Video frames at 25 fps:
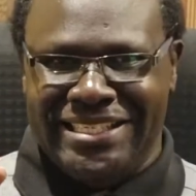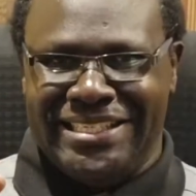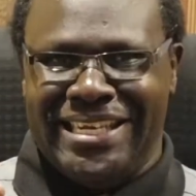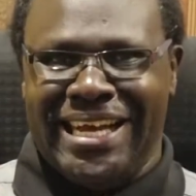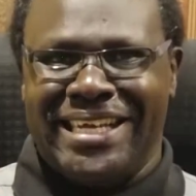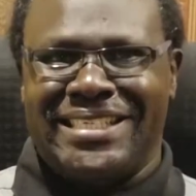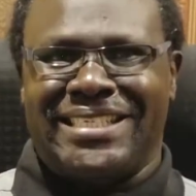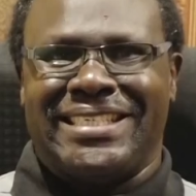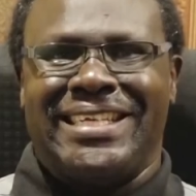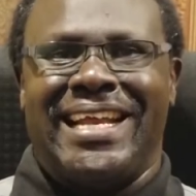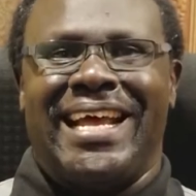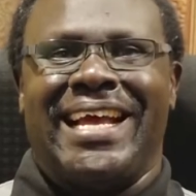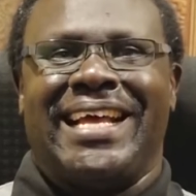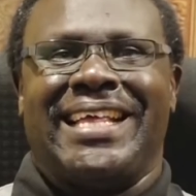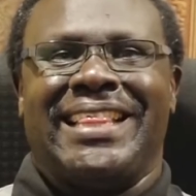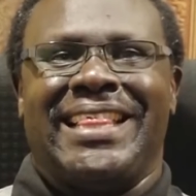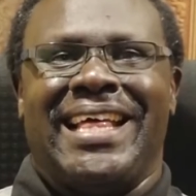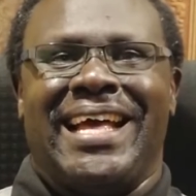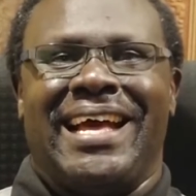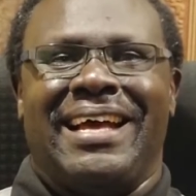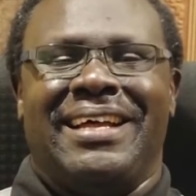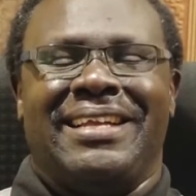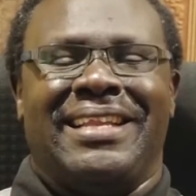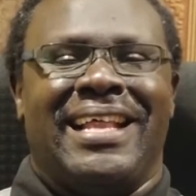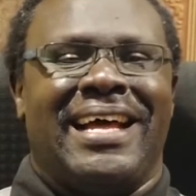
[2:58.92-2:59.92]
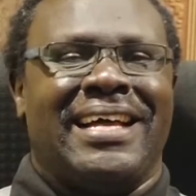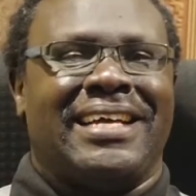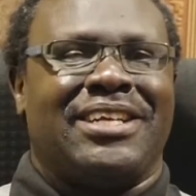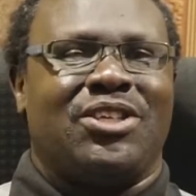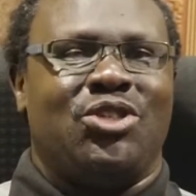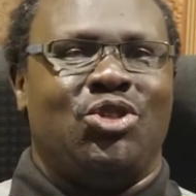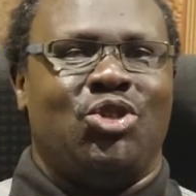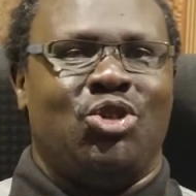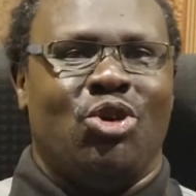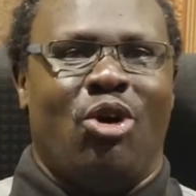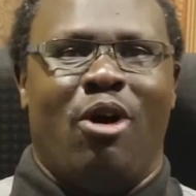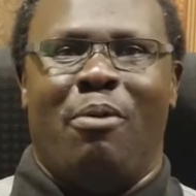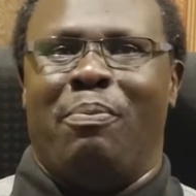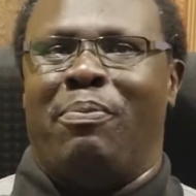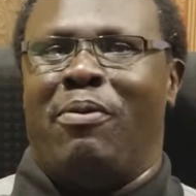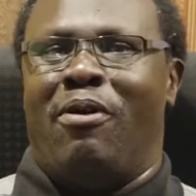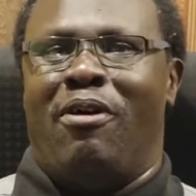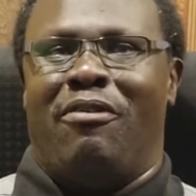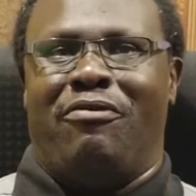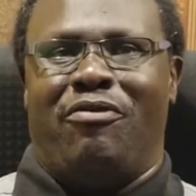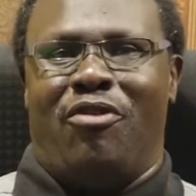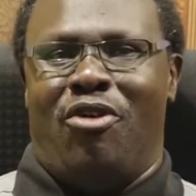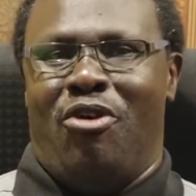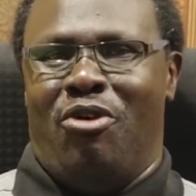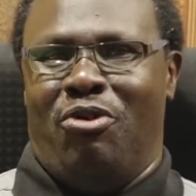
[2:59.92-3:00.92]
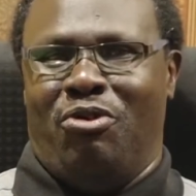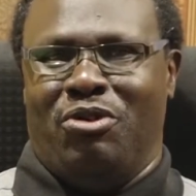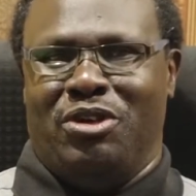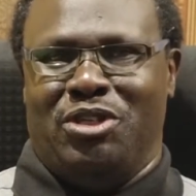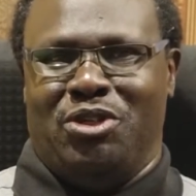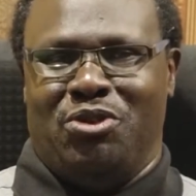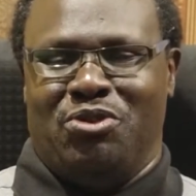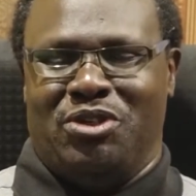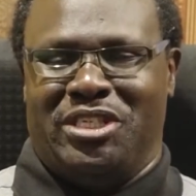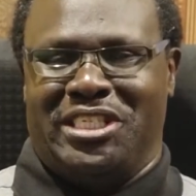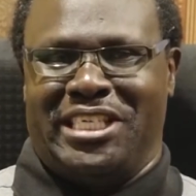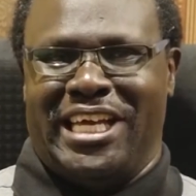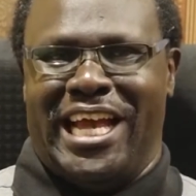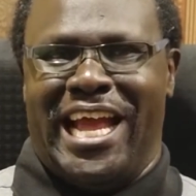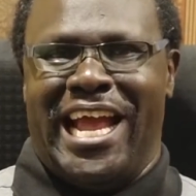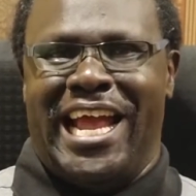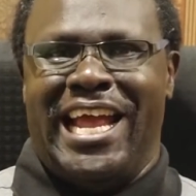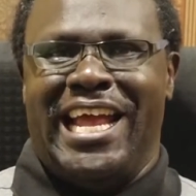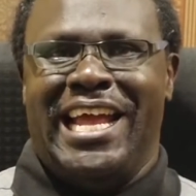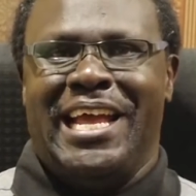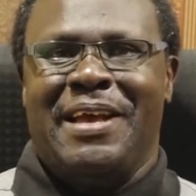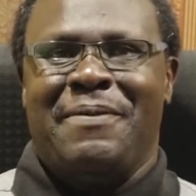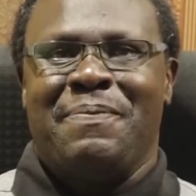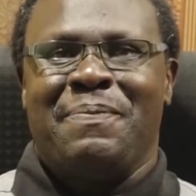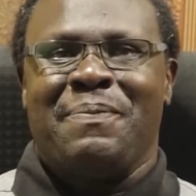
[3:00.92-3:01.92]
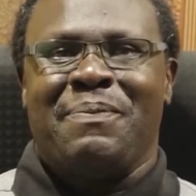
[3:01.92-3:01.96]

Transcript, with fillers: just like the, like Job of old, you say,